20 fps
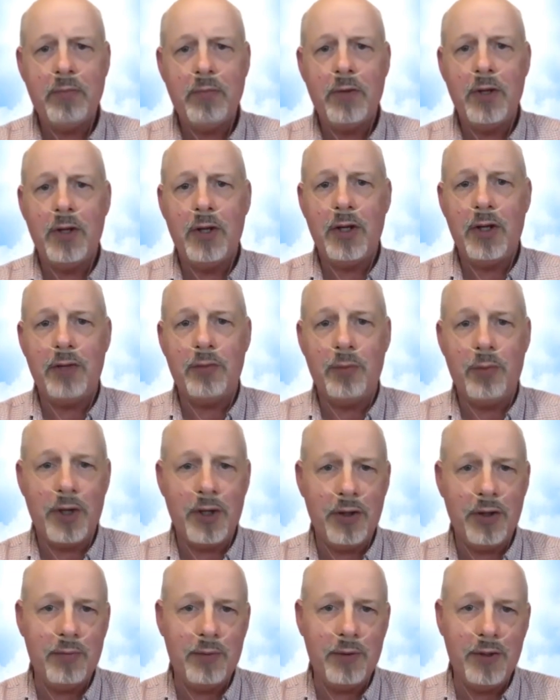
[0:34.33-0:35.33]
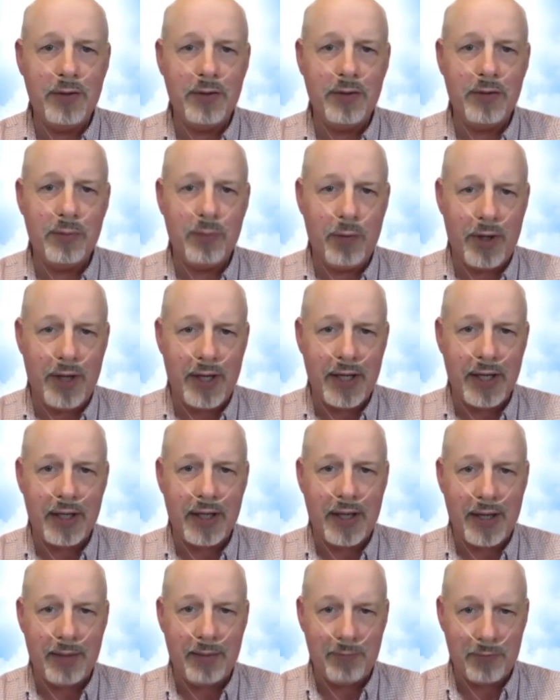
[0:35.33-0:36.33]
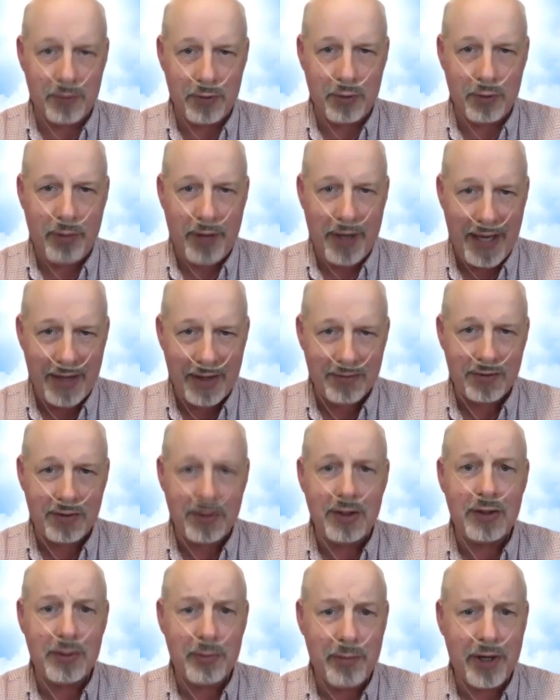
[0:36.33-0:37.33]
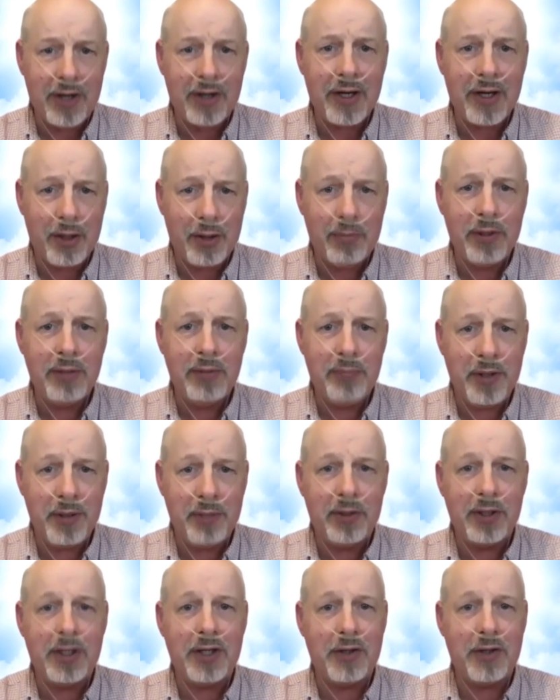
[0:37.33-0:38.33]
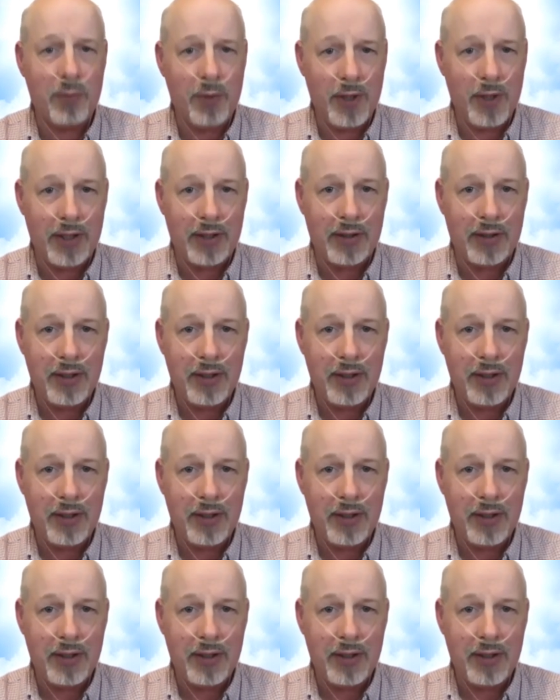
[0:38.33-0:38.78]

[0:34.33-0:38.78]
is one of the reasons why I'm so passionate about helping people get well.